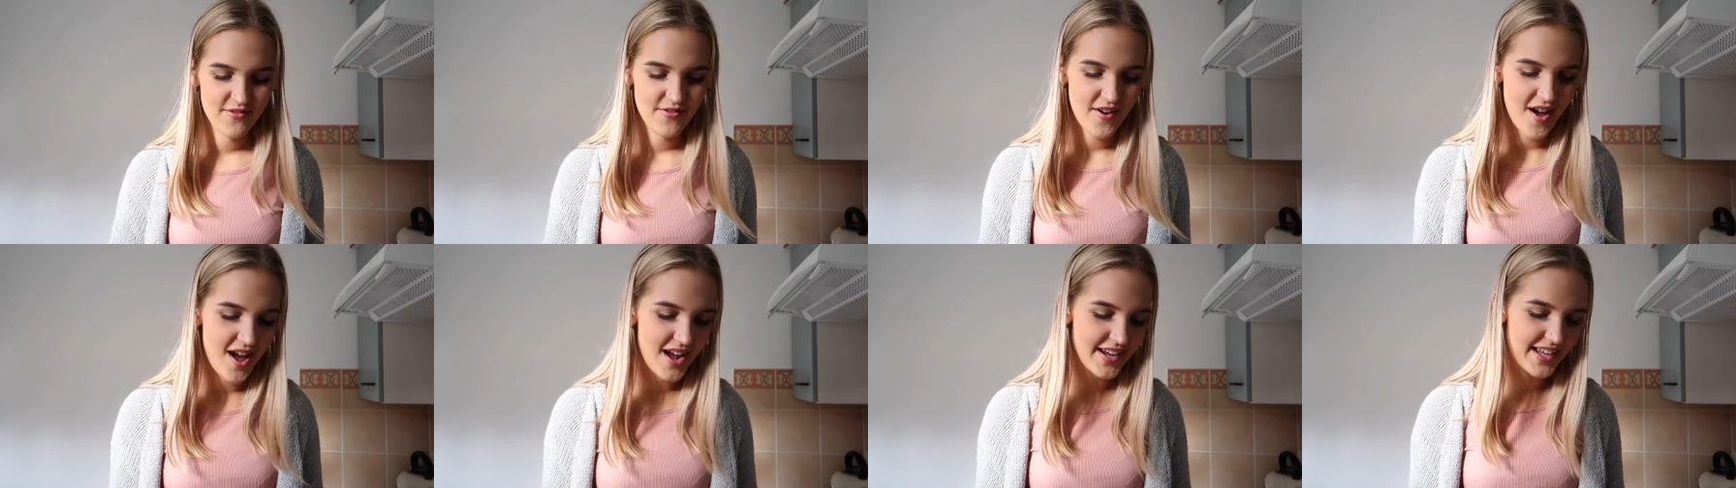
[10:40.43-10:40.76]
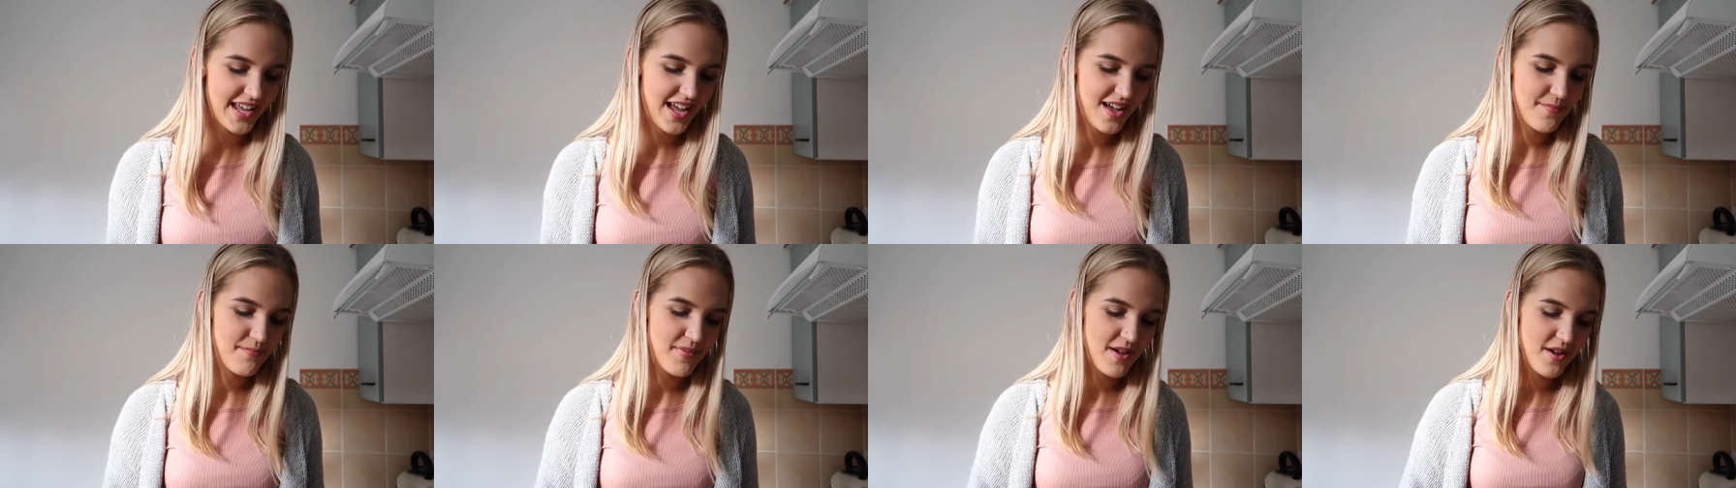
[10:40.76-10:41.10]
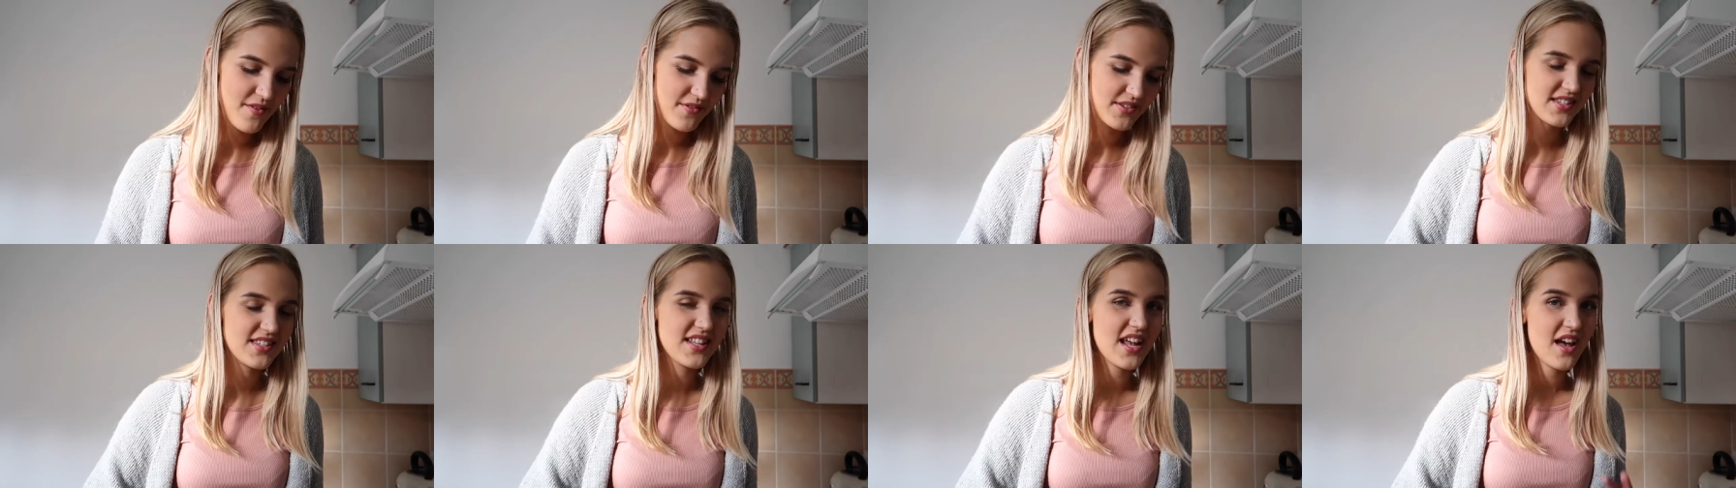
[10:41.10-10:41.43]
If I get a bit
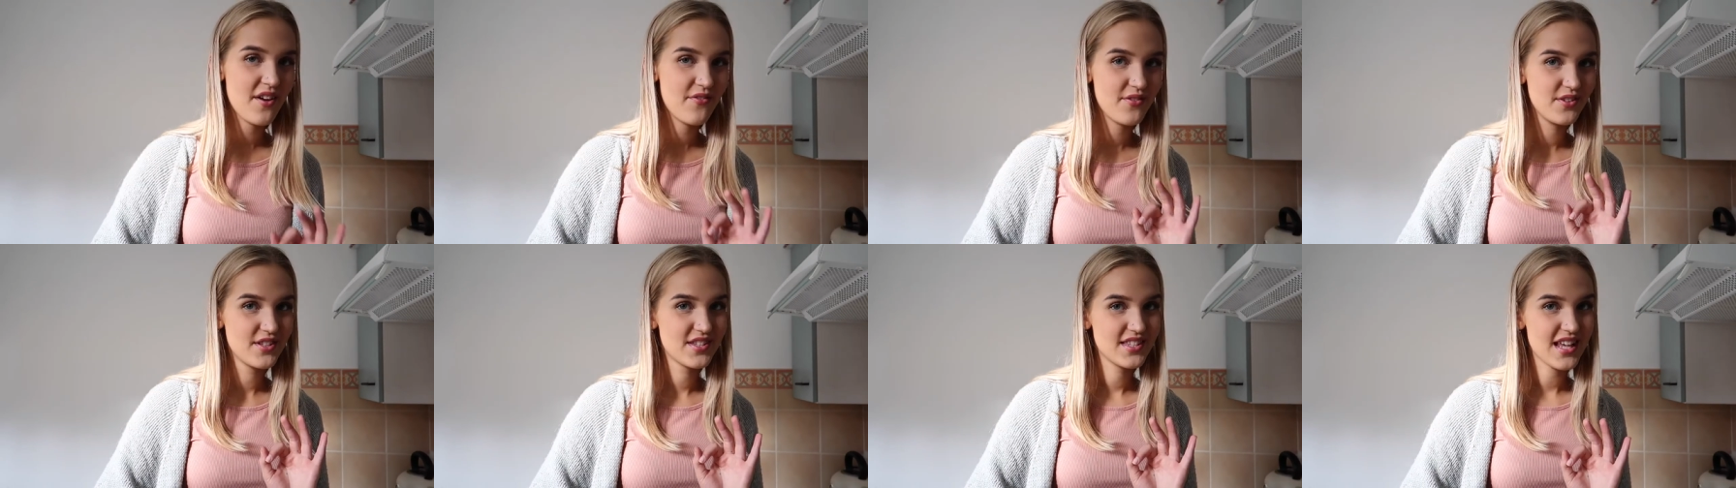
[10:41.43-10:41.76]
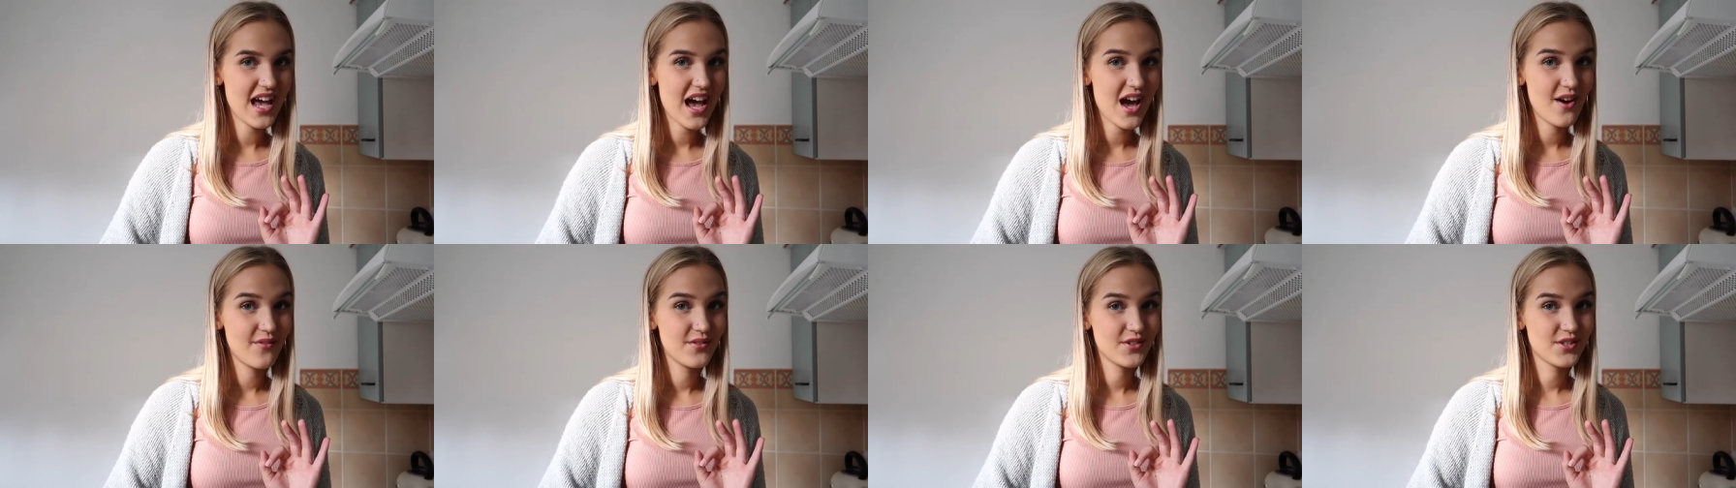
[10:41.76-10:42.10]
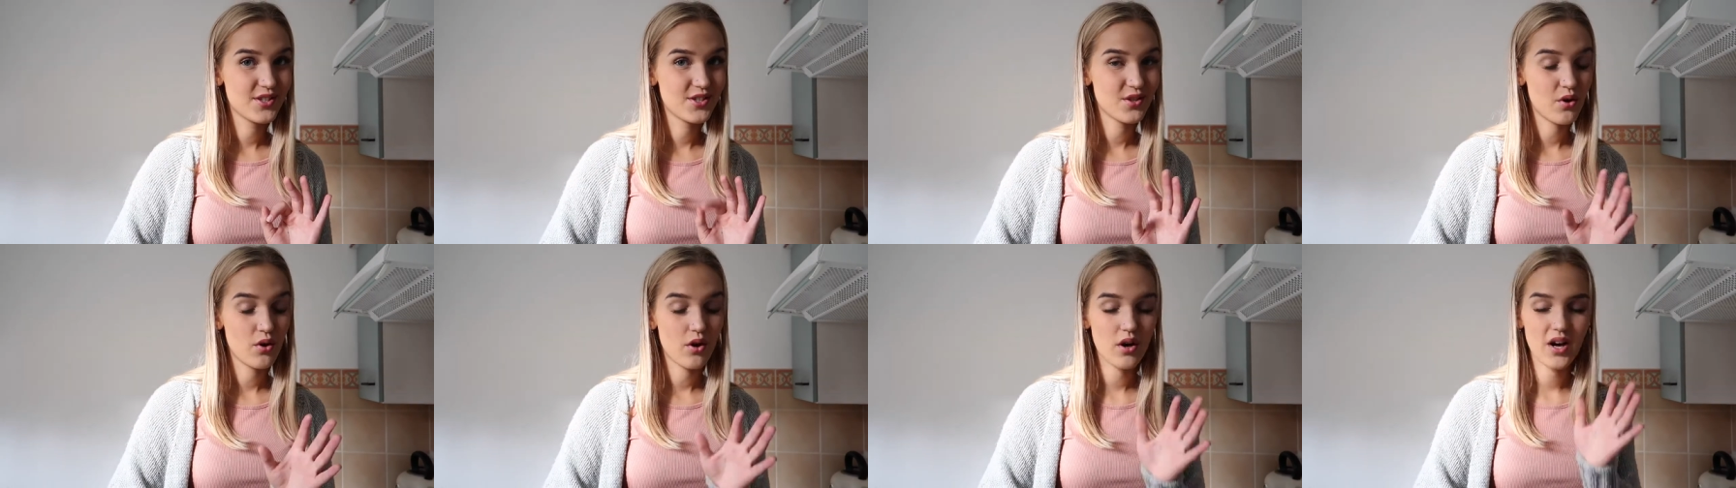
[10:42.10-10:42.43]
of Stefan
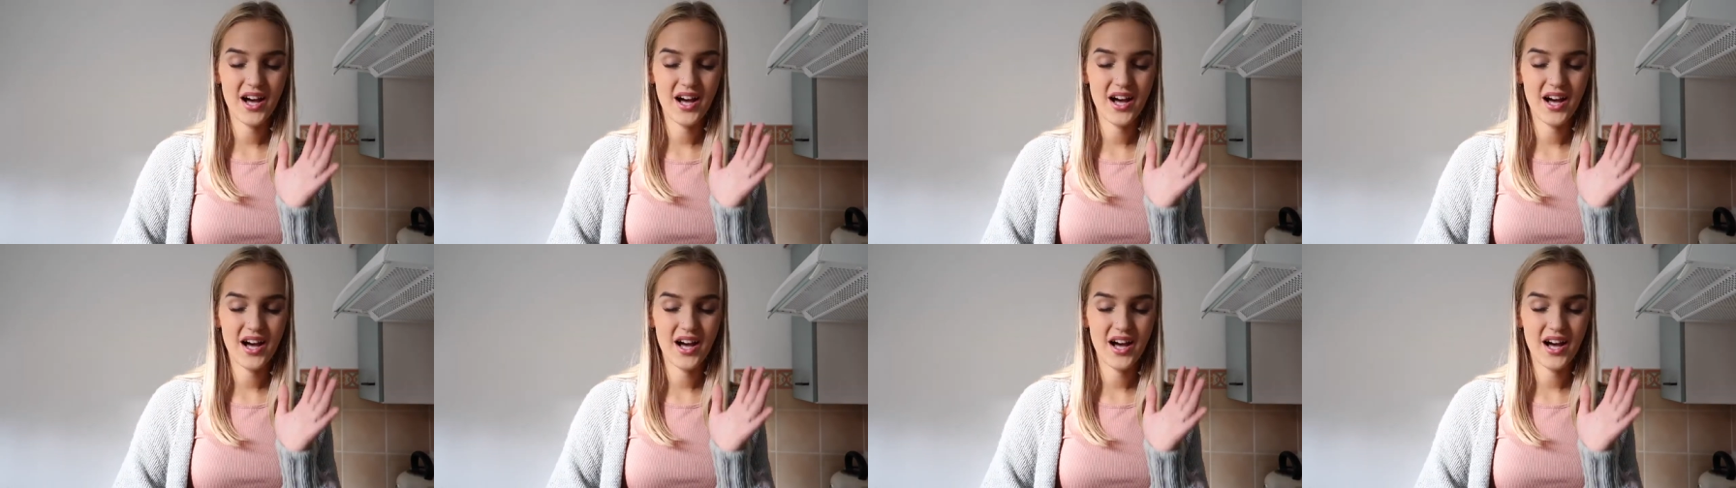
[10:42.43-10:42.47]
Salvatore,